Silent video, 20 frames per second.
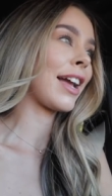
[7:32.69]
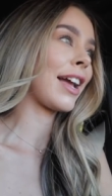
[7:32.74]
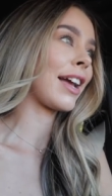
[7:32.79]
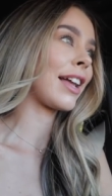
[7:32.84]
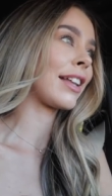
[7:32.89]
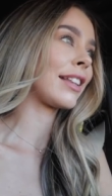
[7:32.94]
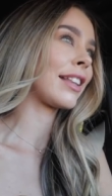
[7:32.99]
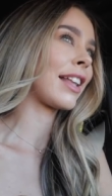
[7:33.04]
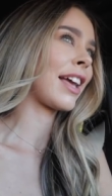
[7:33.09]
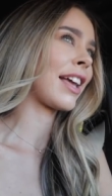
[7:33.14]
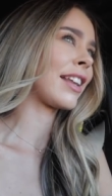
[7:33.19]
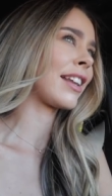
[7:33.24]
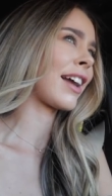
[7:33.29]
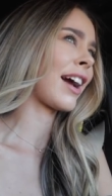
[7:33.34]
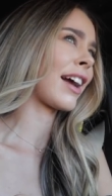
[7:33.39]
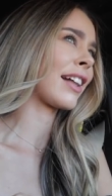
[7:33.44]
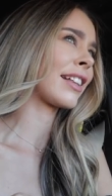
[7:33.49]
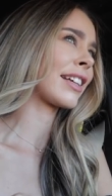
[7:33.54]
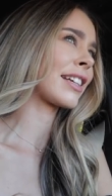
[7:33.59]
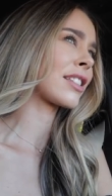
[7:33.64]
And then
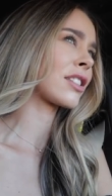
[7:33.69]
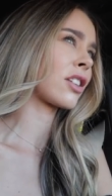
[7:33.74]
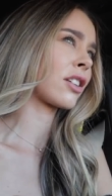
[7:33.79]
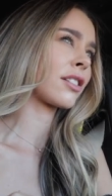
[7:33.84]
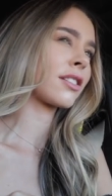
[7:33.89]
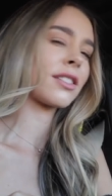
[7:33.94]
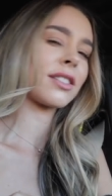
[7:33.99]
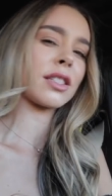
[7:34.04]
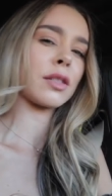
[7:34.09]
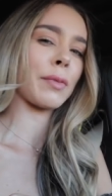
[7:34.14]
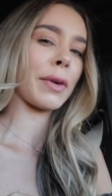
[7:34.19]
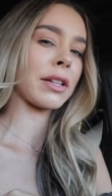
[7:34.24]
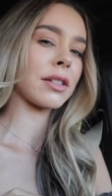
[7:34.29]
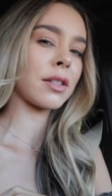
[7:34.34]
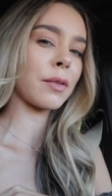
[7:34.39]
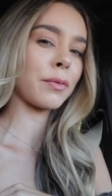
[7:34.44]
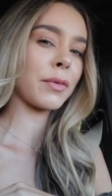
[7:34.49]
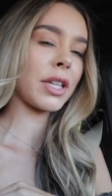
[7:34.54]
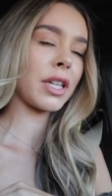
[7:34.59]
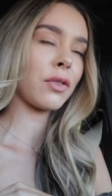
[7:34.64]
I like started to smell
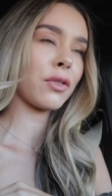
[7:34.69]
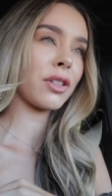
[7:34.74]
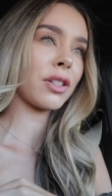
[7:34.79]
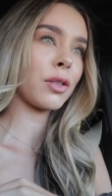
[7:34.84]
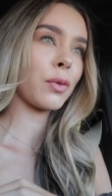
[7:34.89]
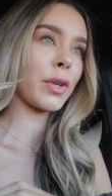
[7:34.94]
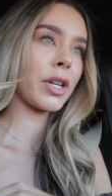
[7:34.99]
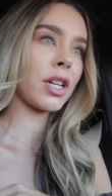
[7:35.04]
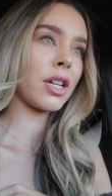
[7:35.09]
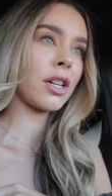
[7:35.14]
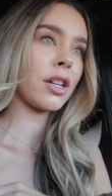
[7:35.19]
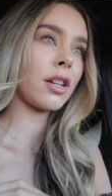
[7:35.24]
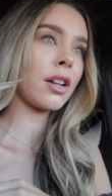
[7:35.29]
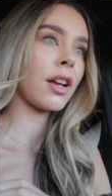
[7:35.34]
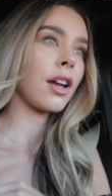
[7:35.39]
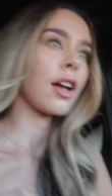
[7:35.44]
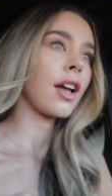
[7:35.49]
something really weird.